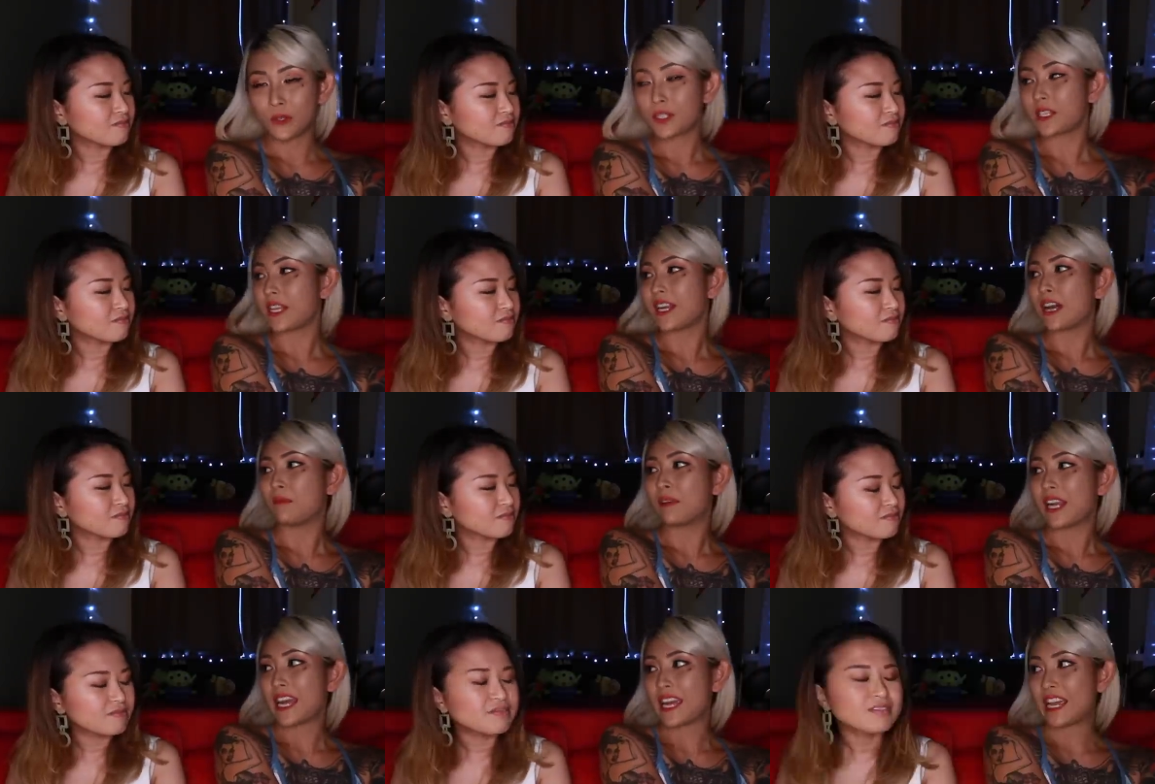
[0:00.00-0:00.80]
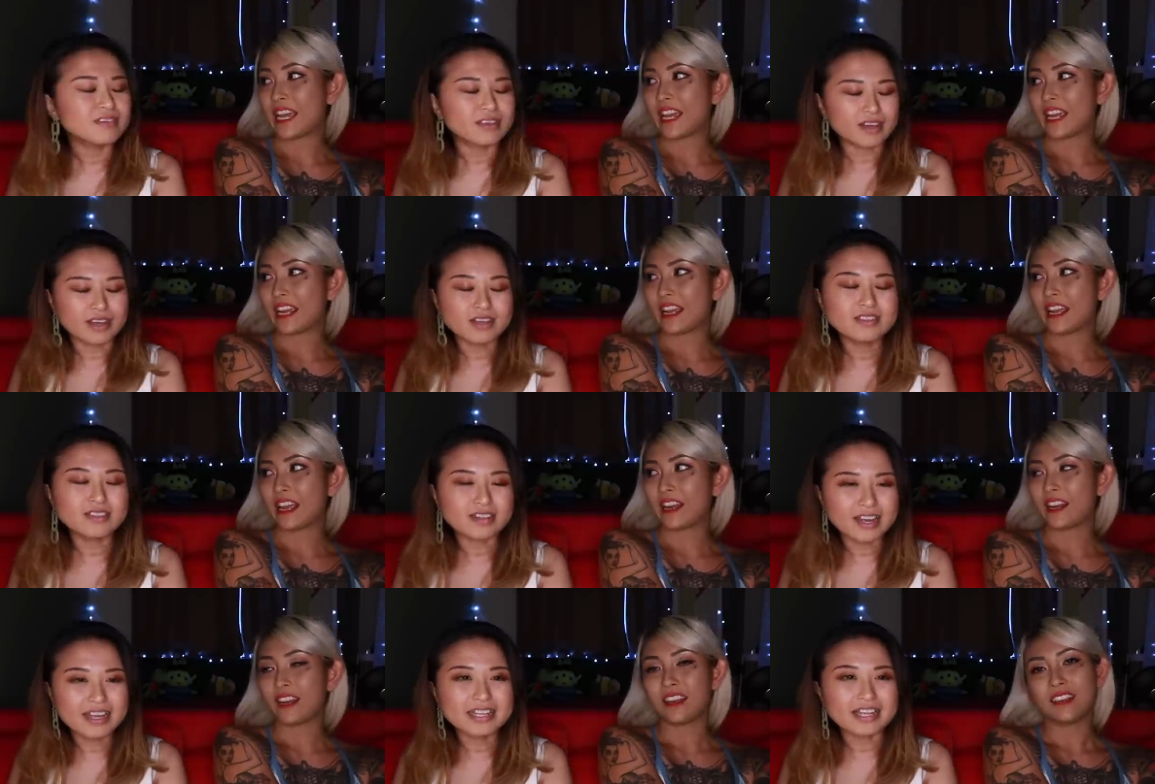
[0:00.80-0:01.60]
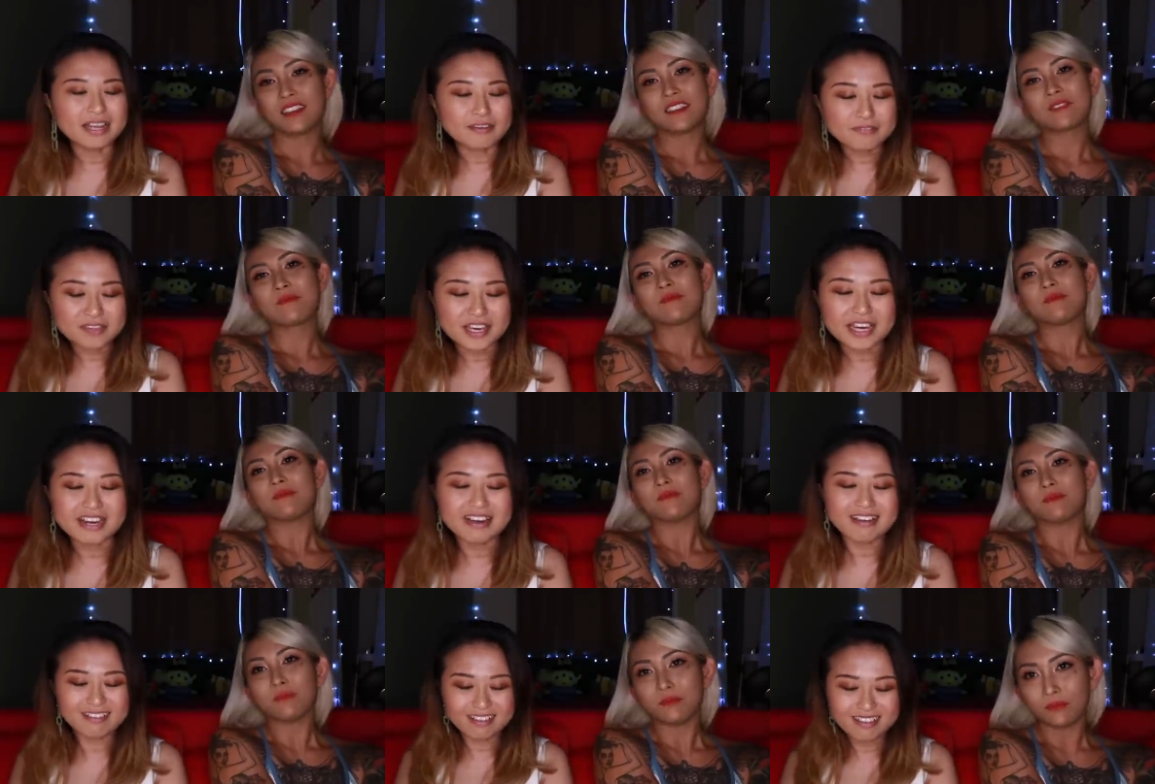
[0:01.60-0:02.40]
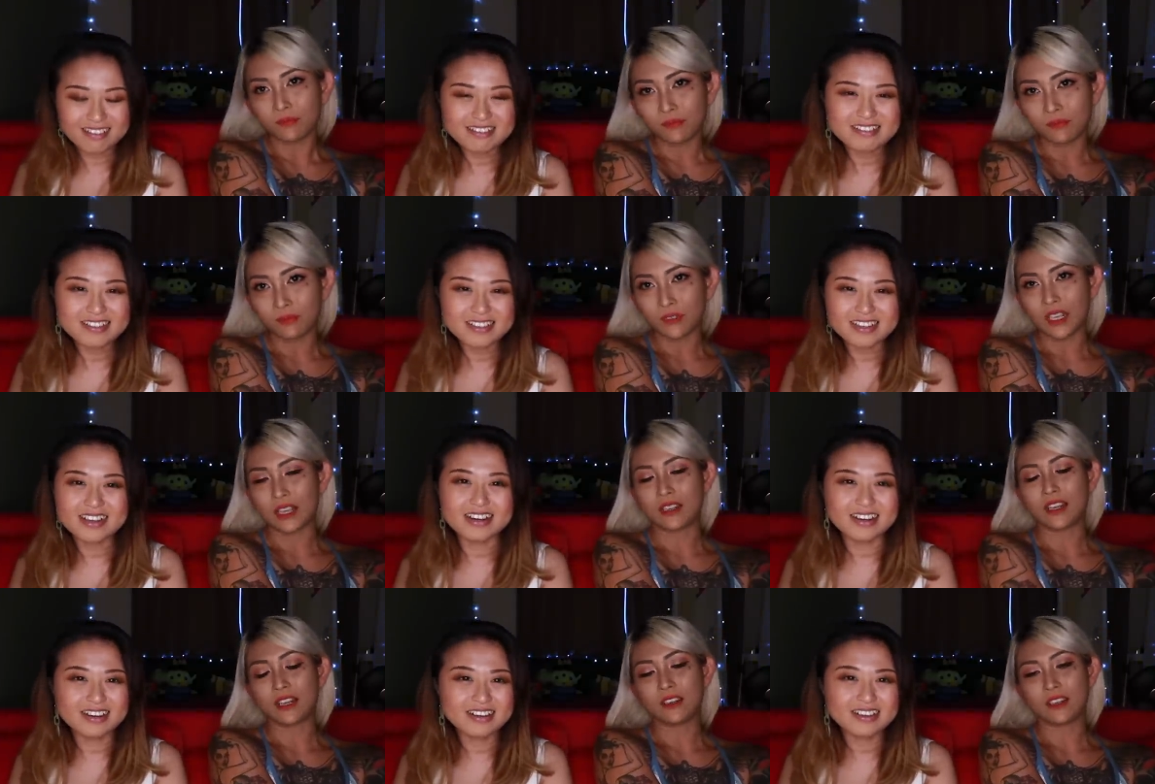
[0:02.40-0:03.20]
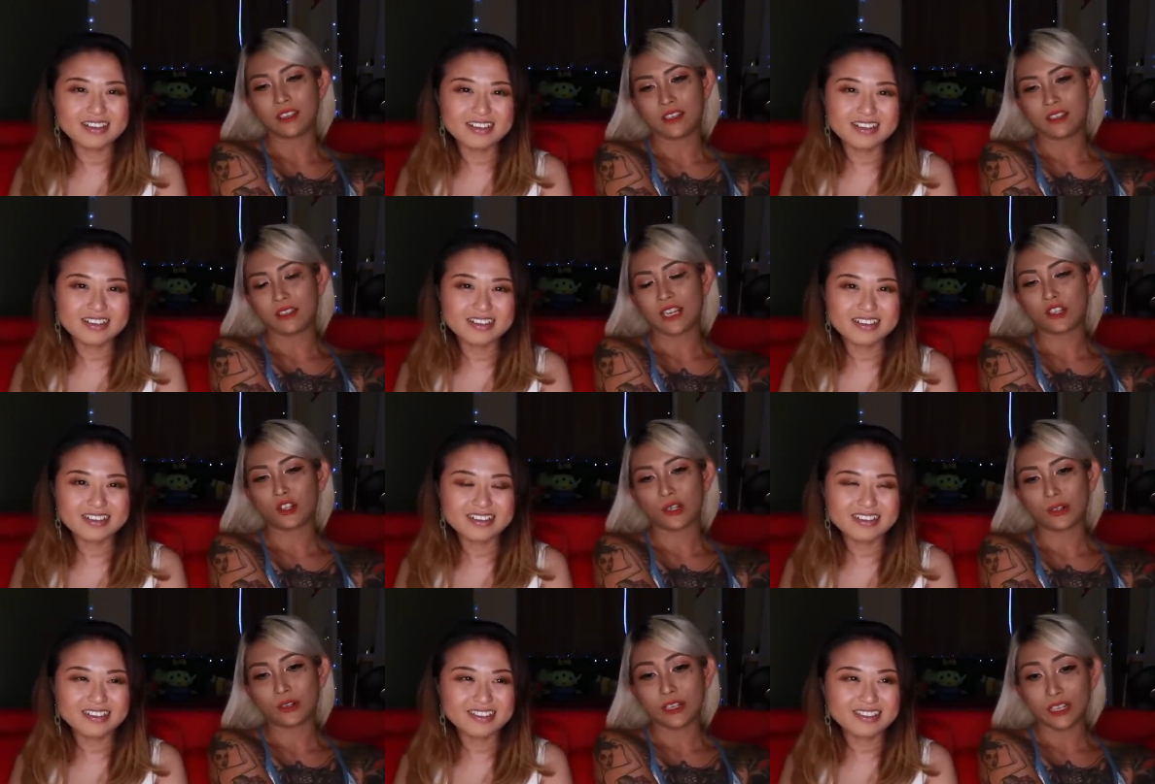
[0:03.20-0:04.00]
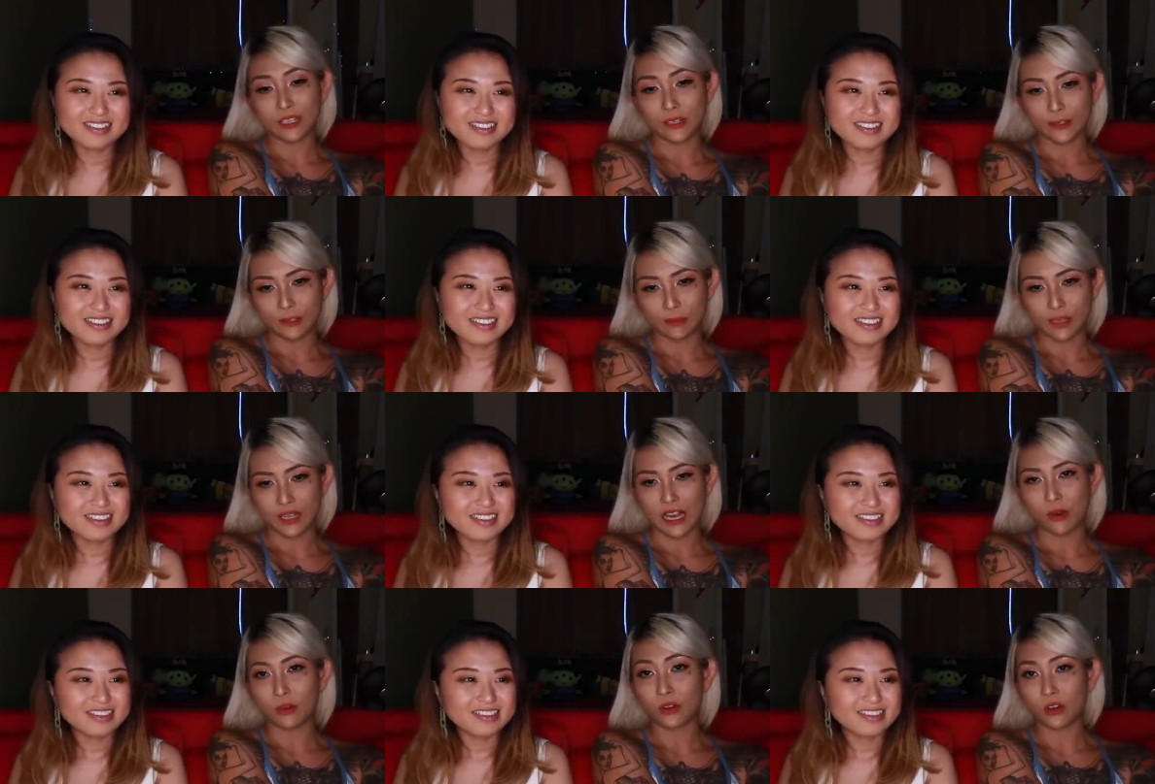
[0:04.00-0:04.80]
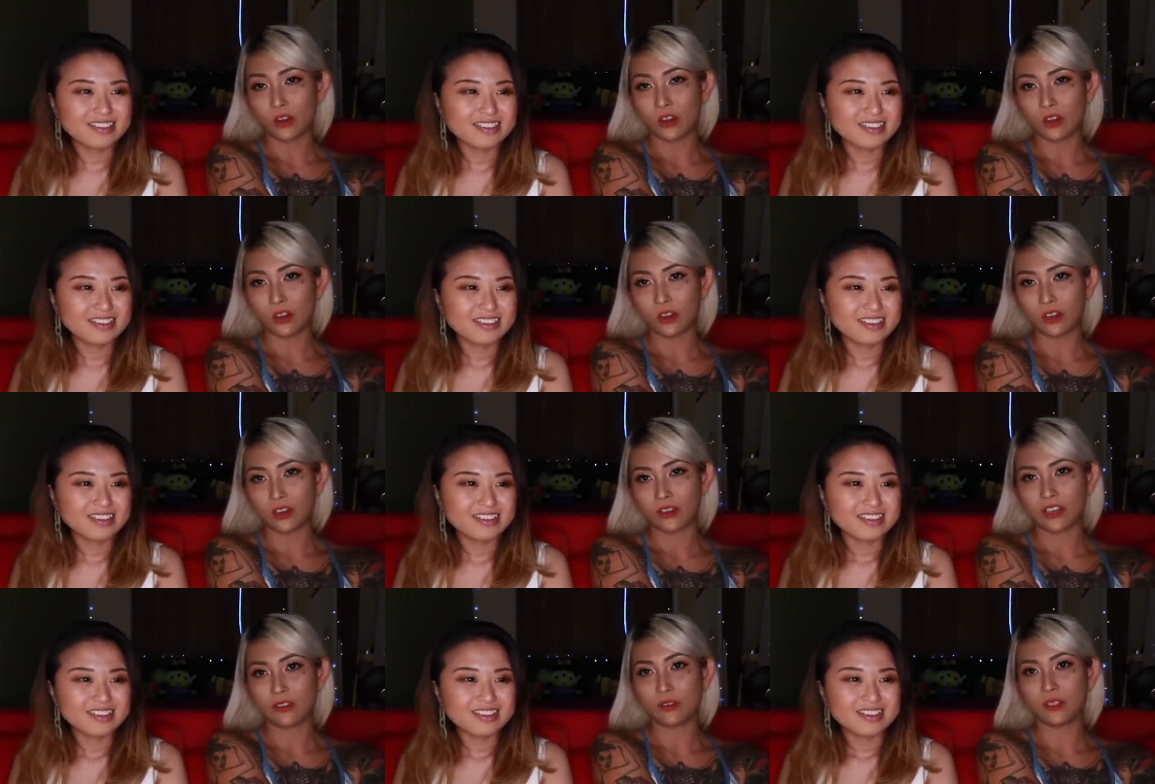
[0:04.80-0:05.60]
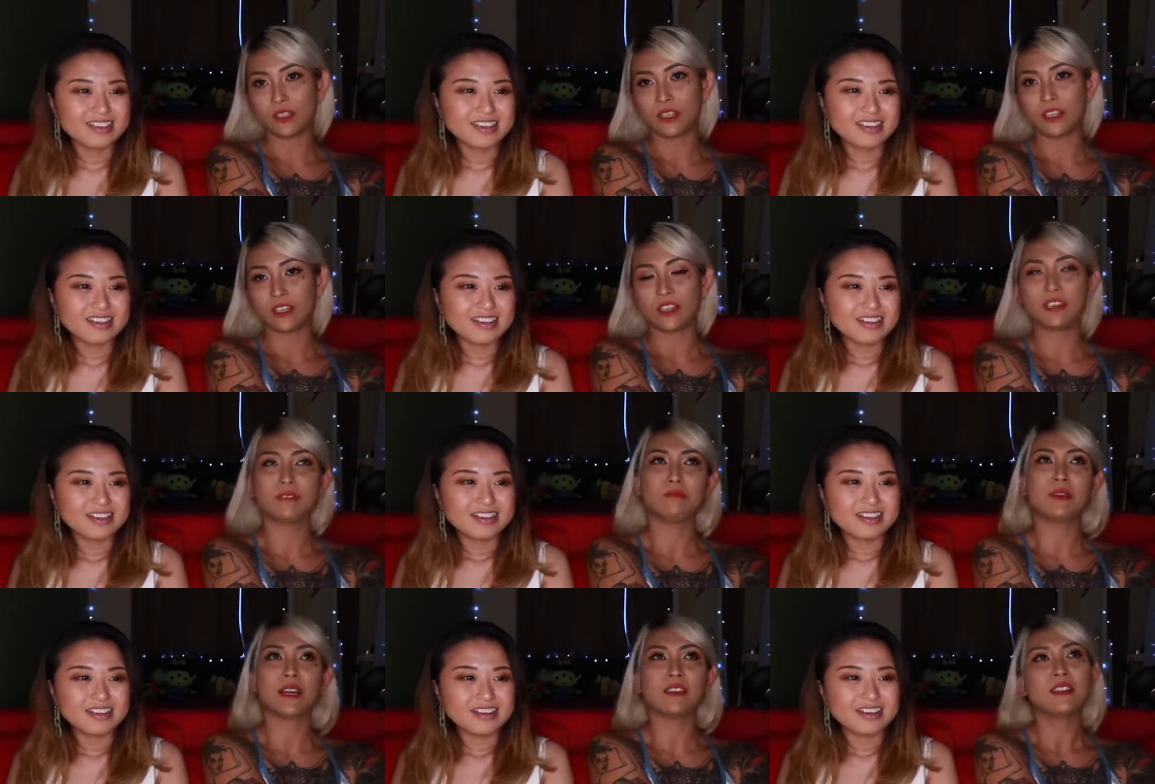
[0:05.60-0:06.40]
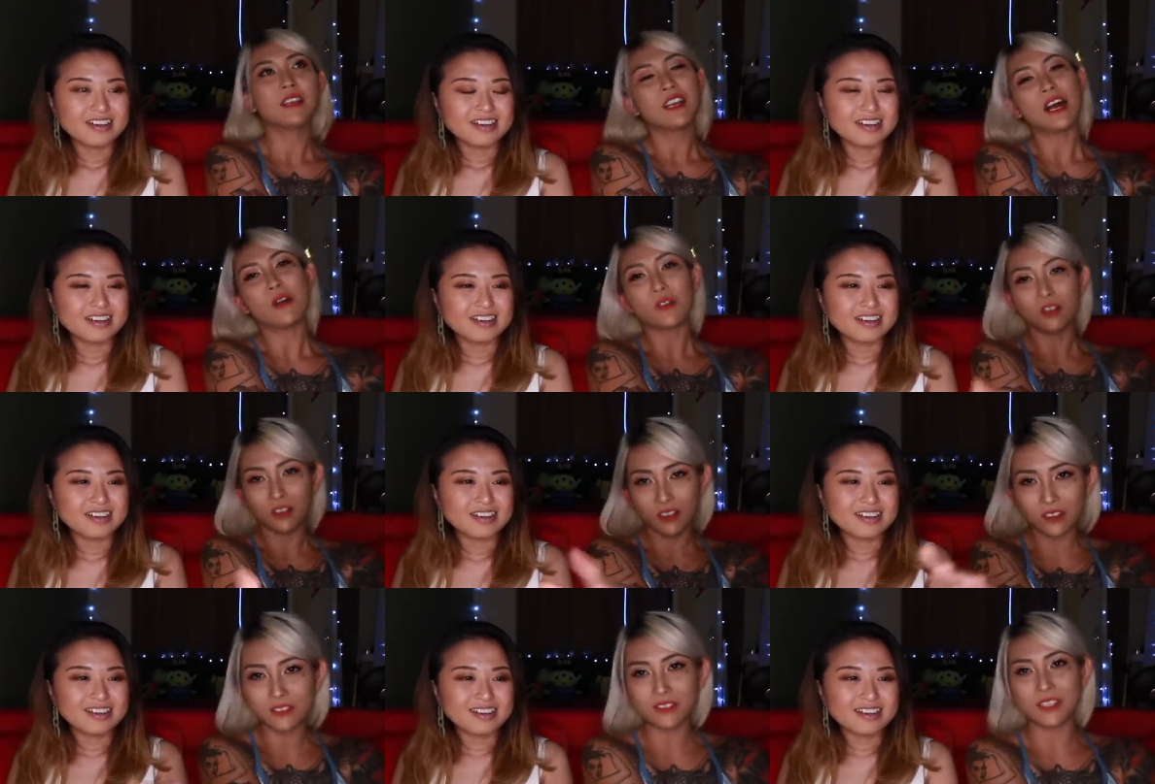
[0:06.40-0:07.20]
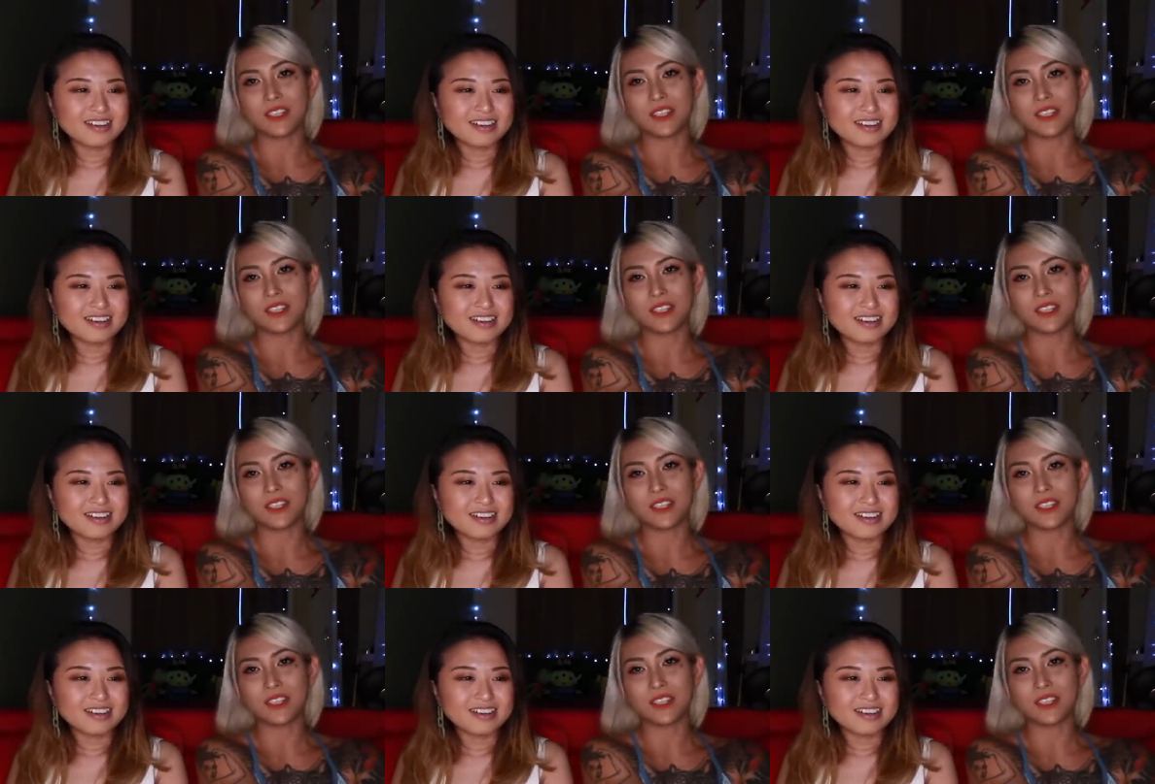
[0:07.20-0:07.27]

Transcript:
Speaker 1: you stay up late. Yeah, it's a
Speaker 2: nightlife thing.
Speaker 1: Mm, yeah. And then uh, naturally there will be alcohol and everything. And but alcohol